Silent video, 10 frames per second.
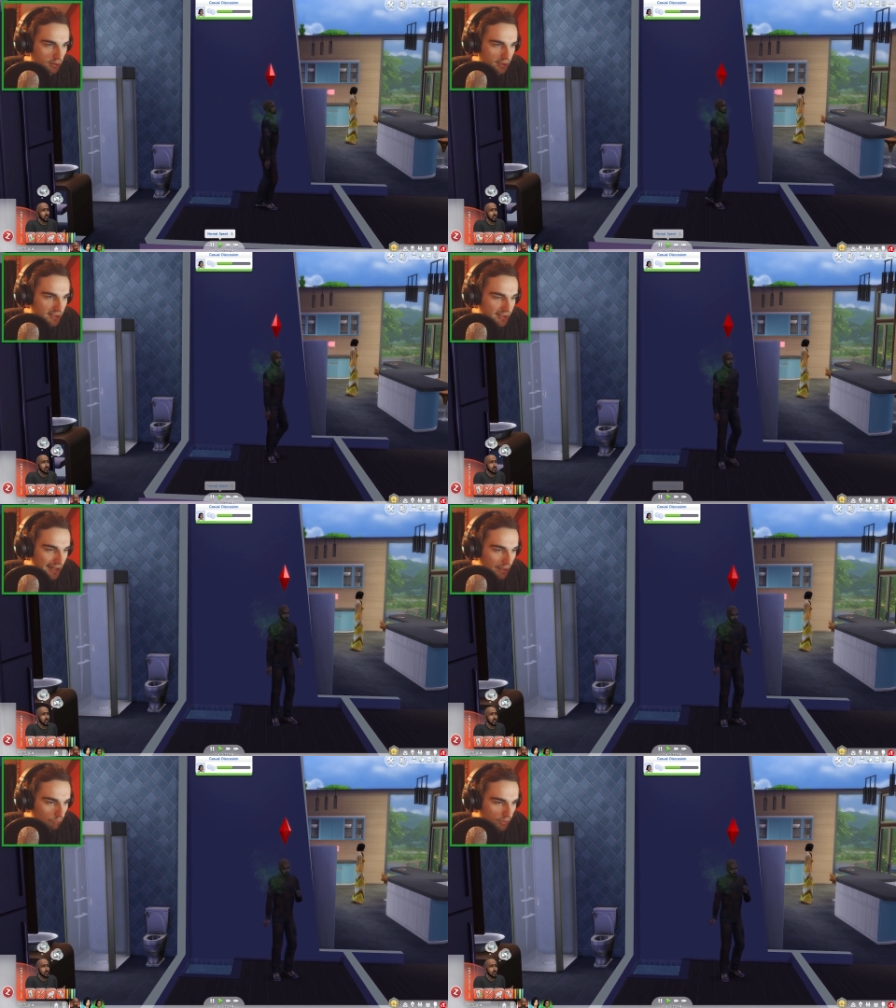Can he get
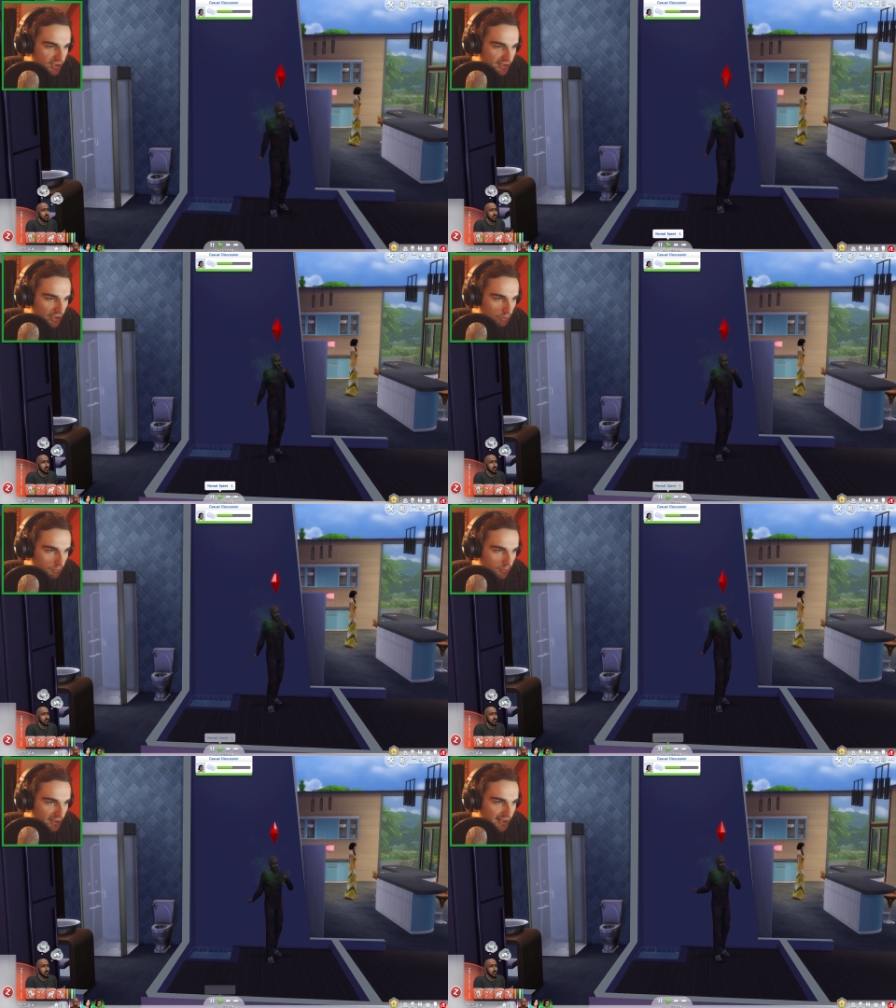out? Once he's in the
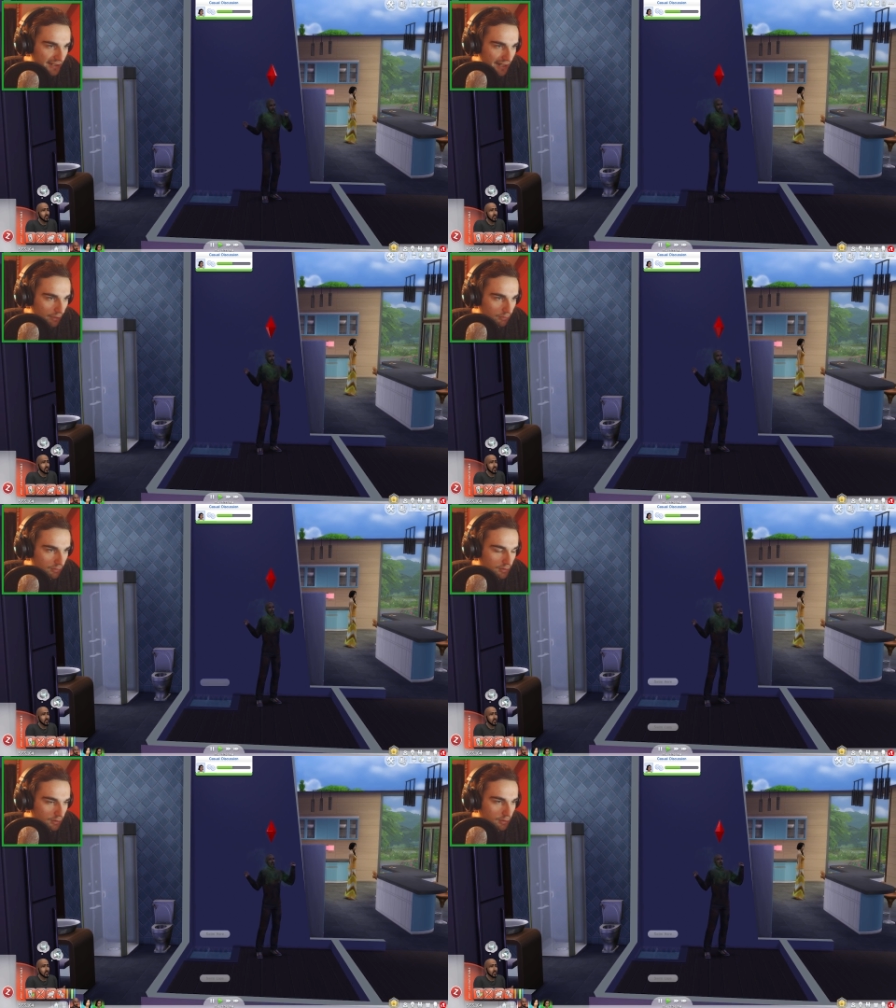swimming pool, can he get out?
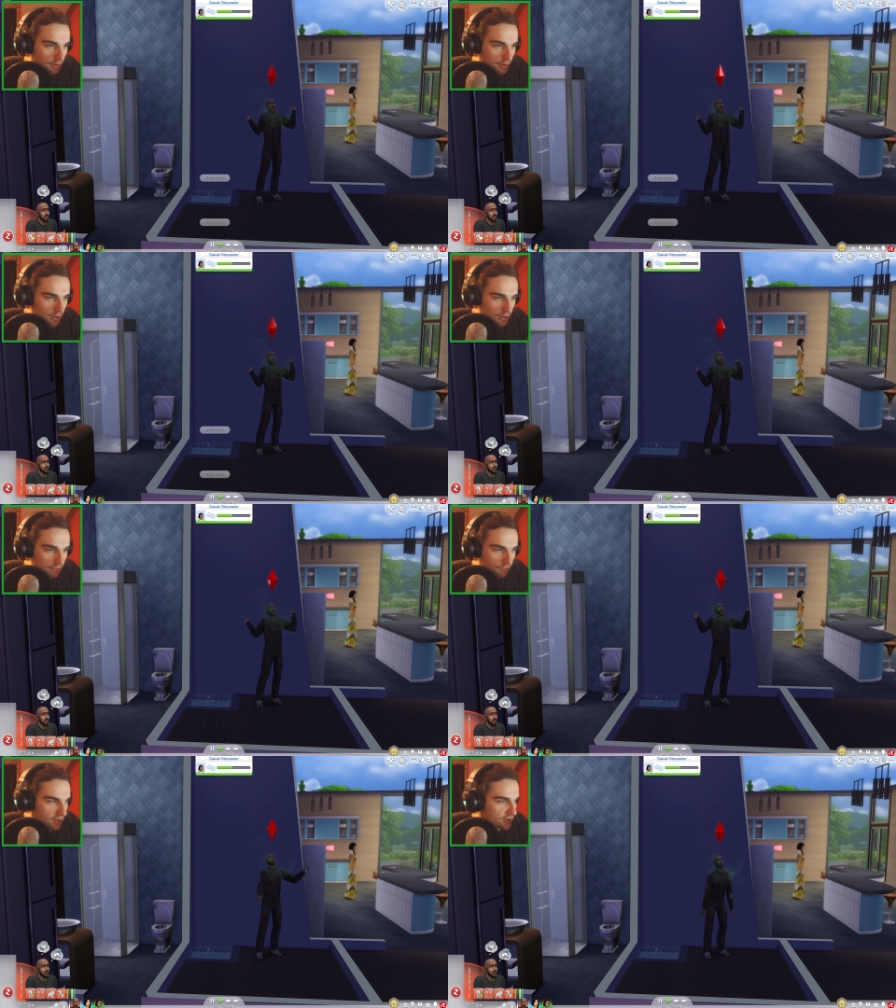So
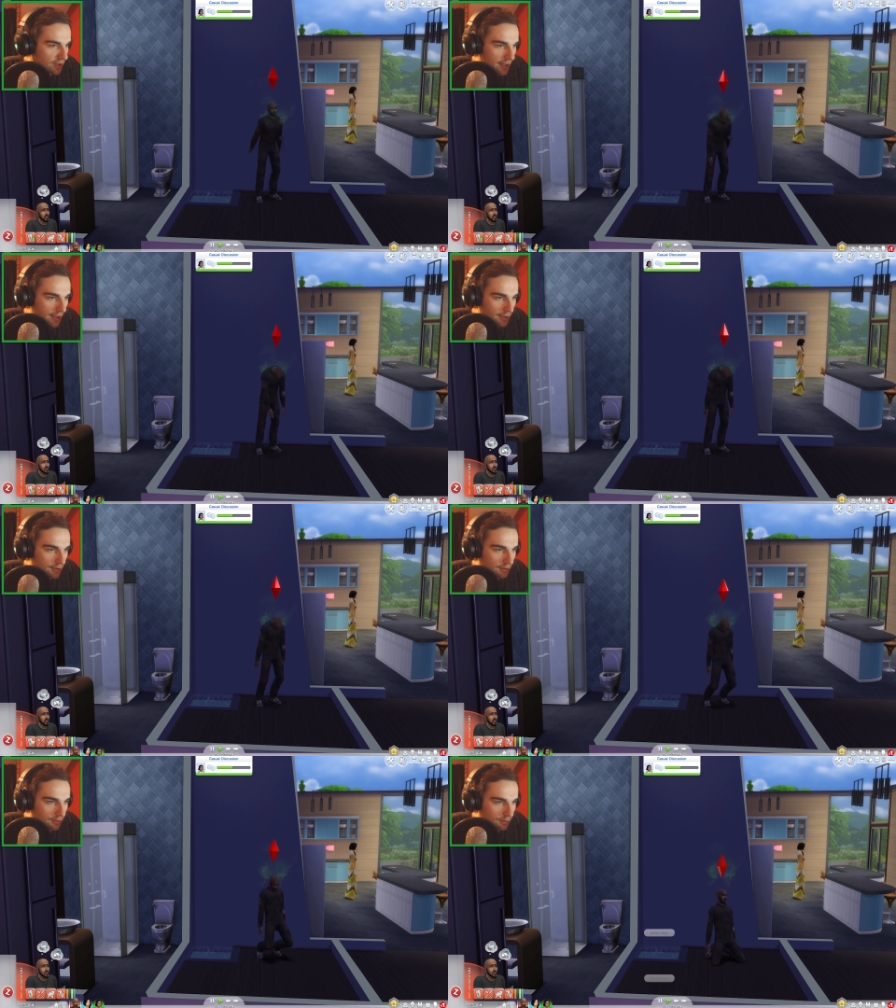if I say...